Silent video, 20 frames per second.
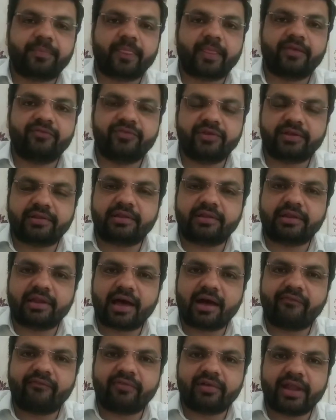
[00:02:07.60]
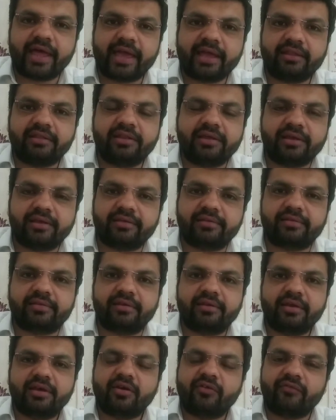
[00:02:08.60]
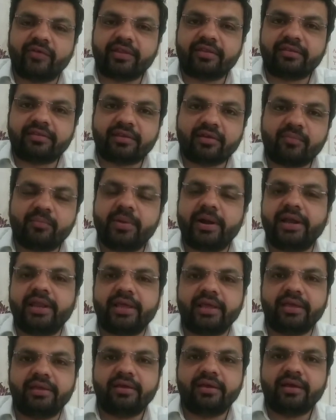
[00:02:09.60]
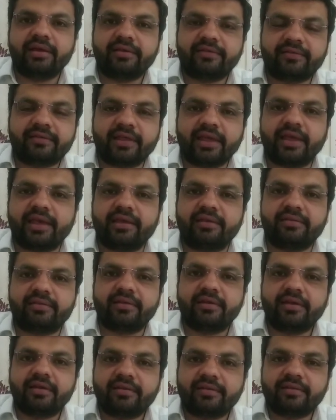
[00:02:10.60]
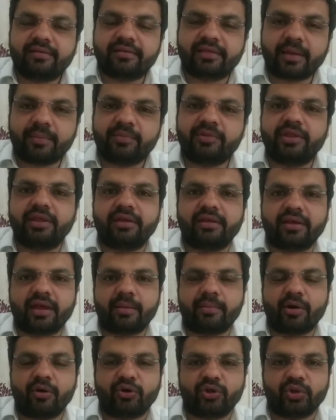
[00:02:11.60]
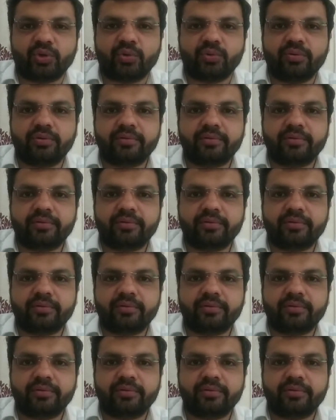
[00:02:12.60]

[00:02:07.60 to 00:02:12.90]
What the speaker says: Just laugh like this when somebody says something about you.